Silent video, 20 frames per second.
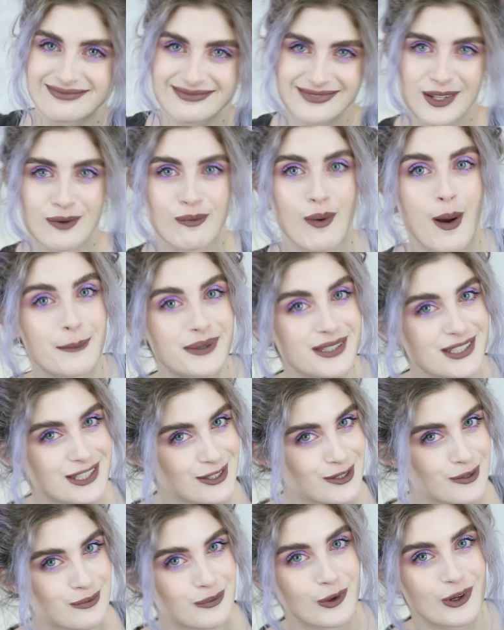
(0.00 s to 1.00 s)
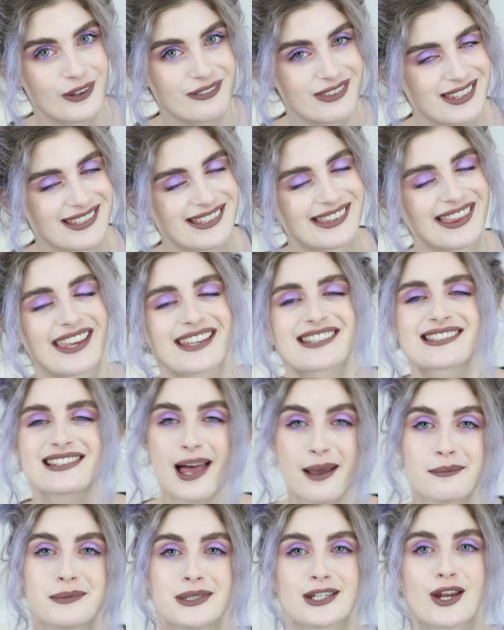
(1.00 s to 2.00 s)
you want me to do more of these things,
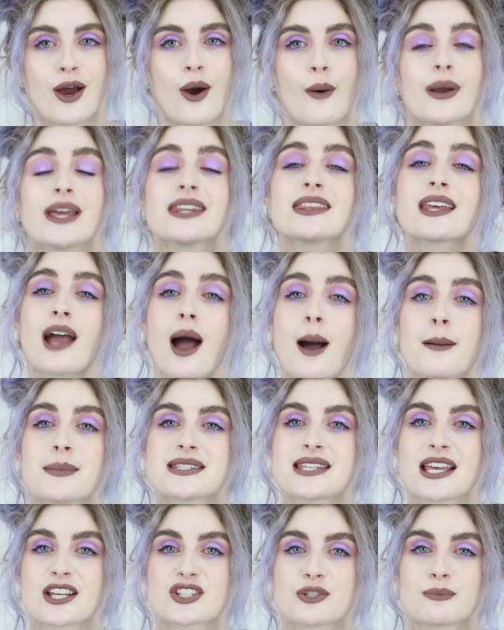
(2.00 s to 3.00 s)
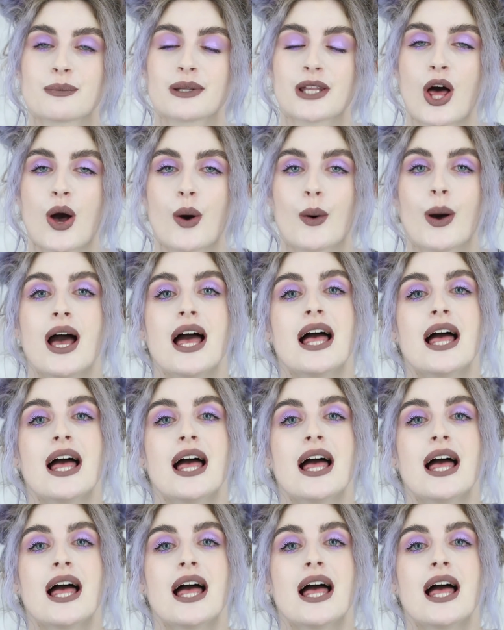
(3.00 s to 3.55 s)
let me know in the comment section below.